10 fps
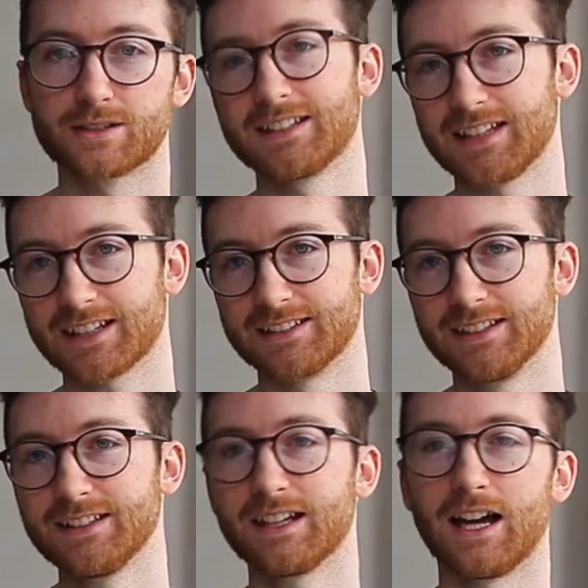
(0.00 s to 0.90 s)

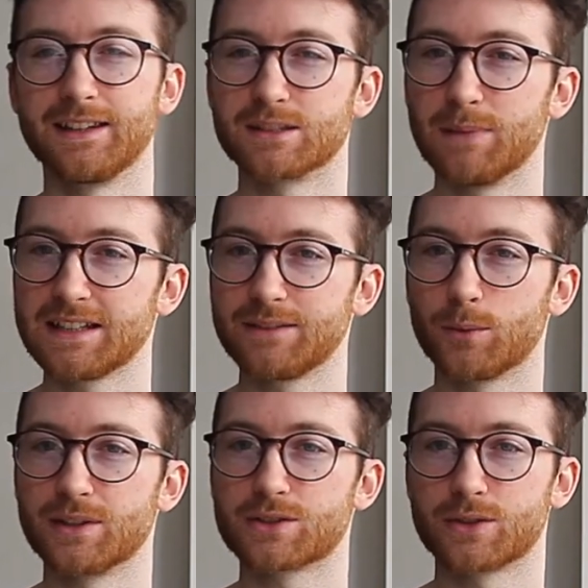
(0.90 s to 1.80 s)
Secondly, and this may seem a
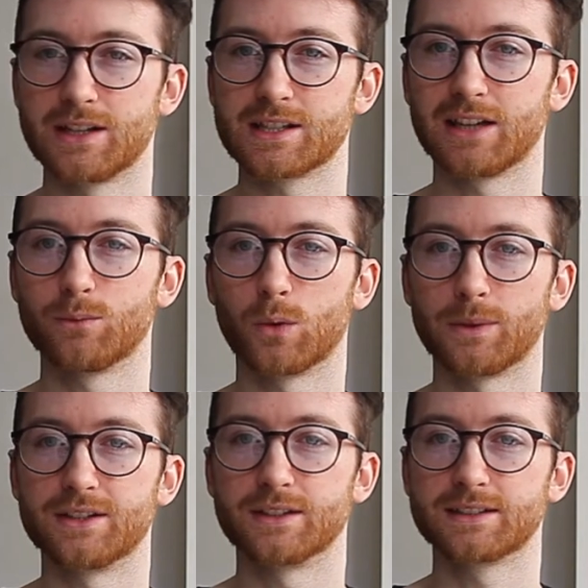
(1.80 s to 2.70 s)
bit strange given what we
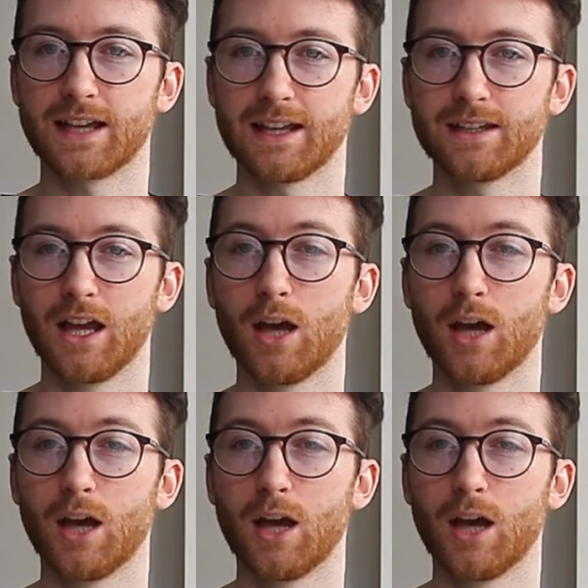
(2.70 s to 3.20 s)
just said,